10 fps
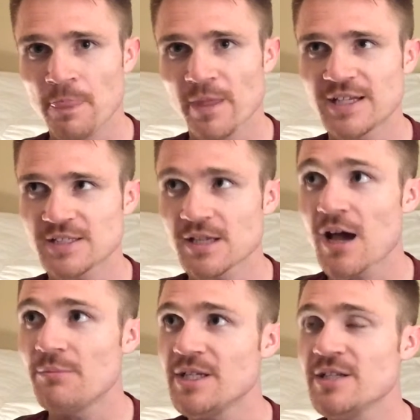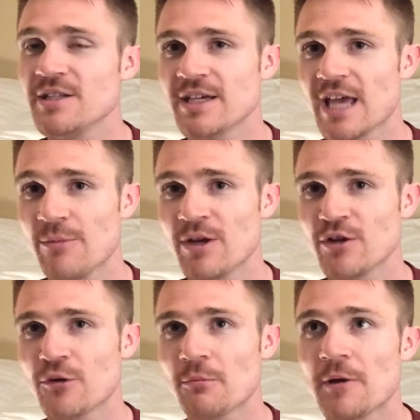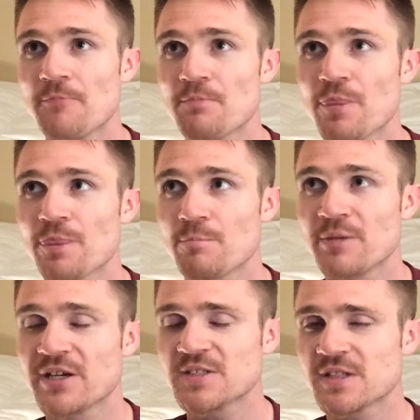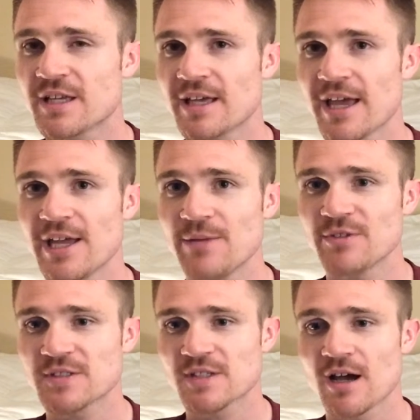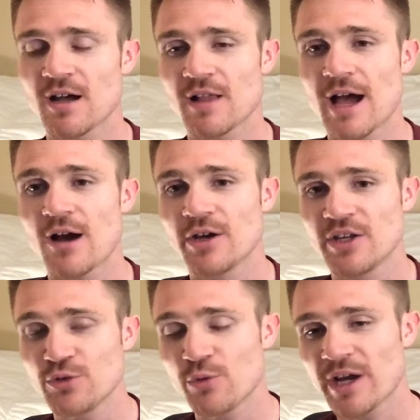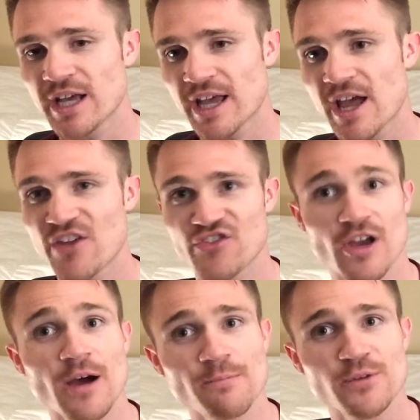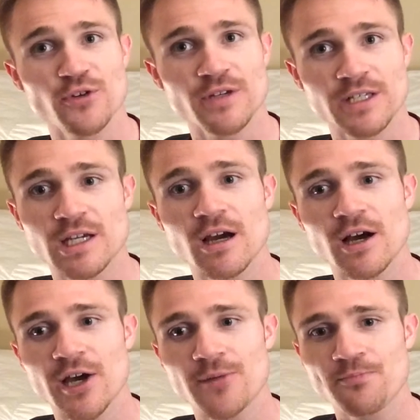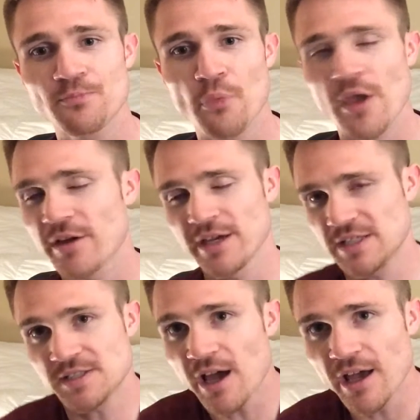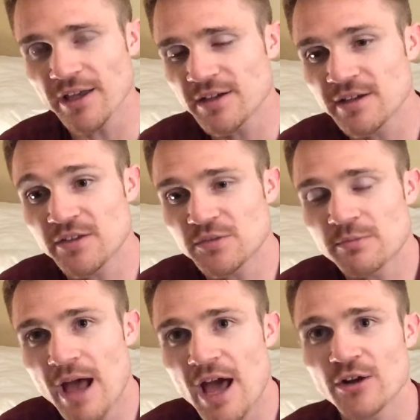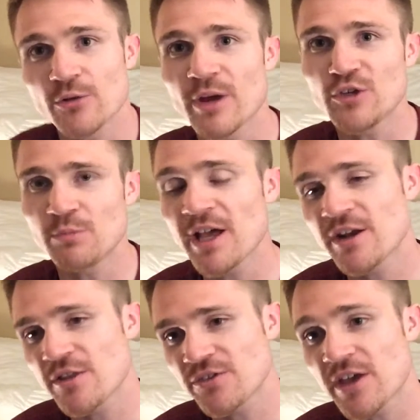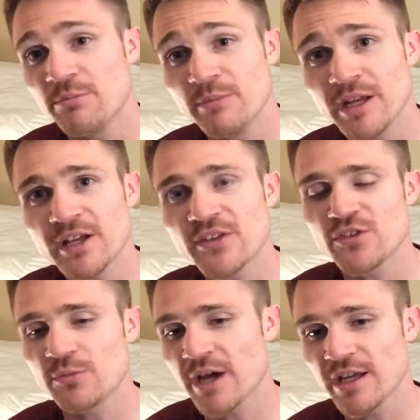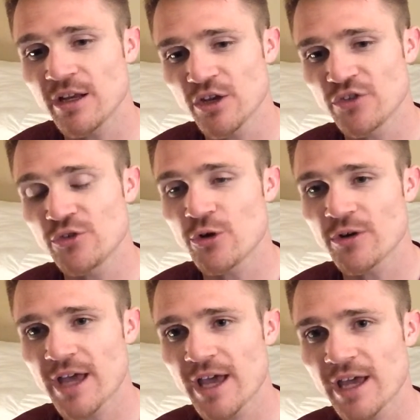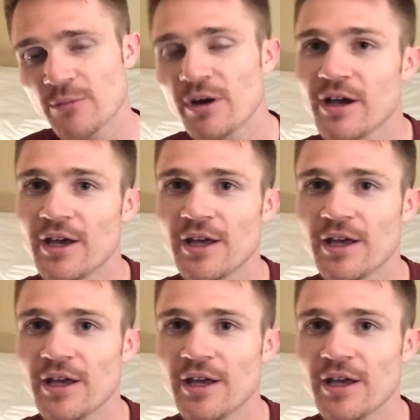It's not immediately a game ender, but because the game does not allow any way to catch up your econ, it's done. It doesn't matter, right? You play another 10 minutes, you might do okay, but